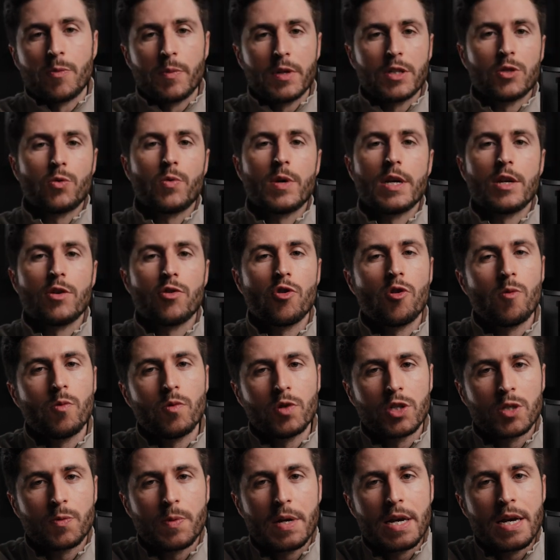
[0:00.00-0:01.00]
between normal
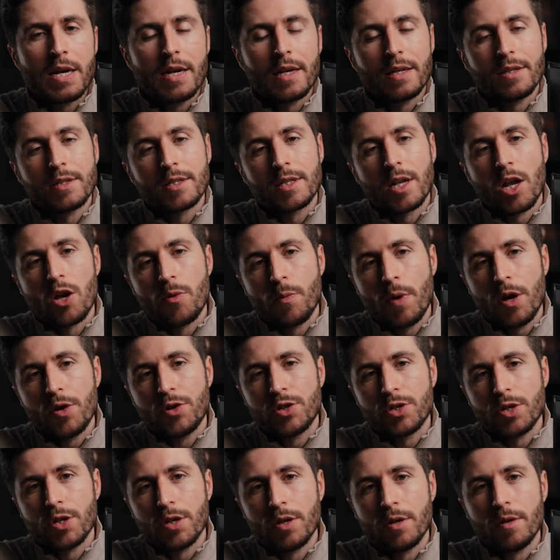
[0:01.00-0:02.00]
speed and slow
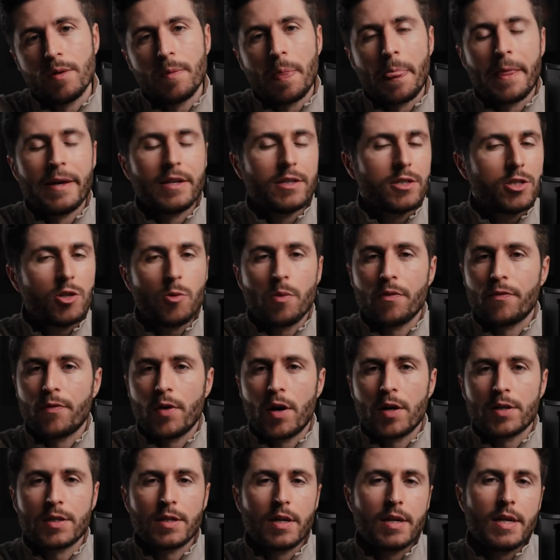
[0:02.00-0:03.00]
motion is super
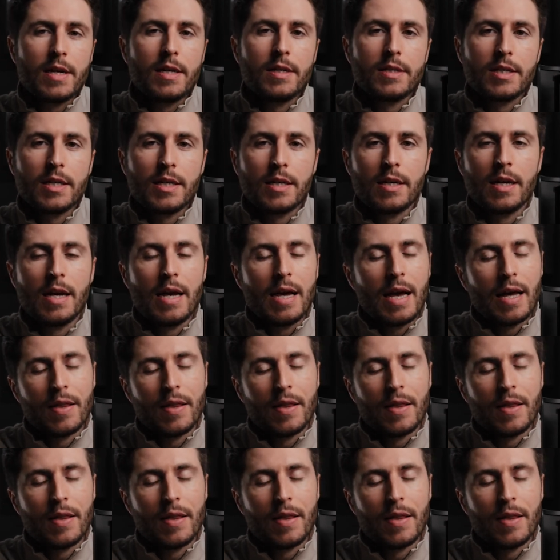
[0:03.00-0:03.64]
fast and easy,